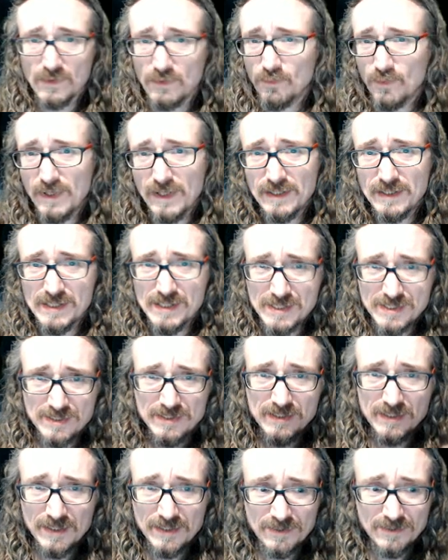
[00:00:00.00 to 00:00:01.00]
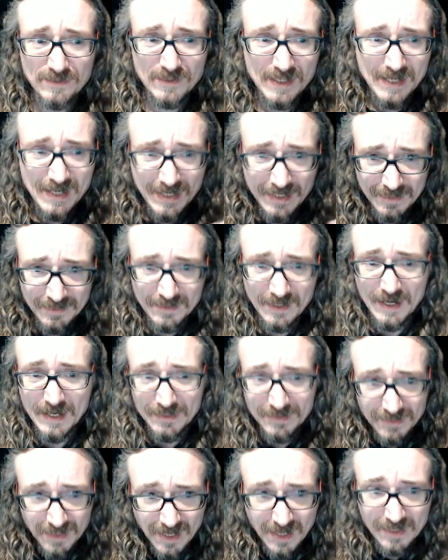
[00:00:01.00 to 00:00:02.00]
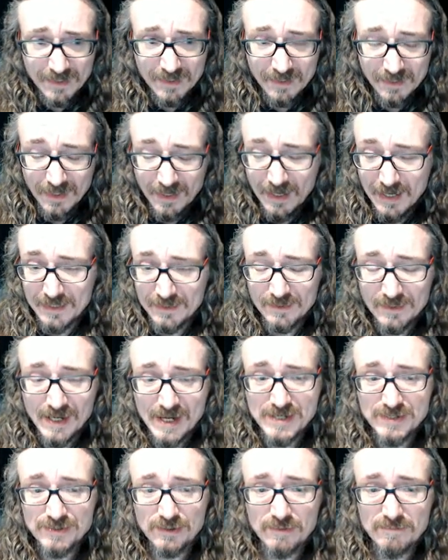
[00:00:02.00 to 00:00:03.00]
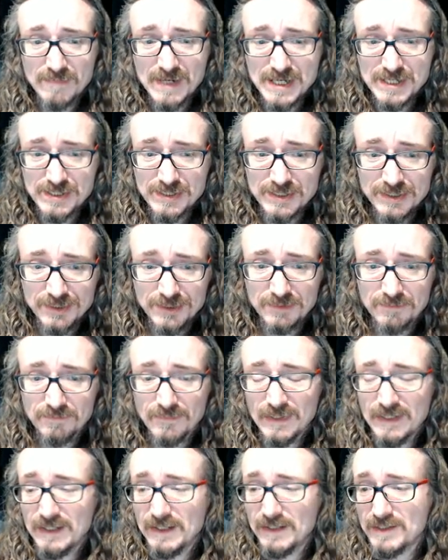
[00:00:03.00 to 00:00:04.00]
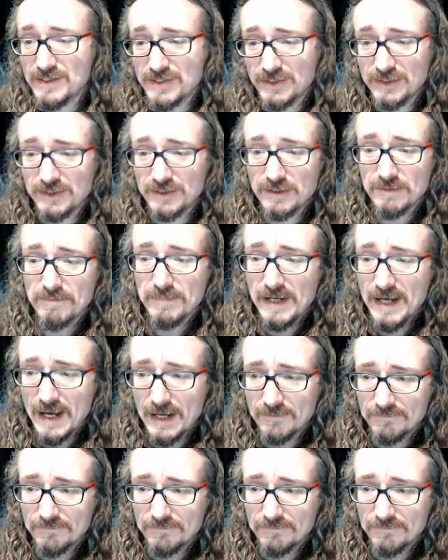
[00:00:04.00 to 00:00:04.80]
What is the underlying ideo- ideological message, and is it good or bad?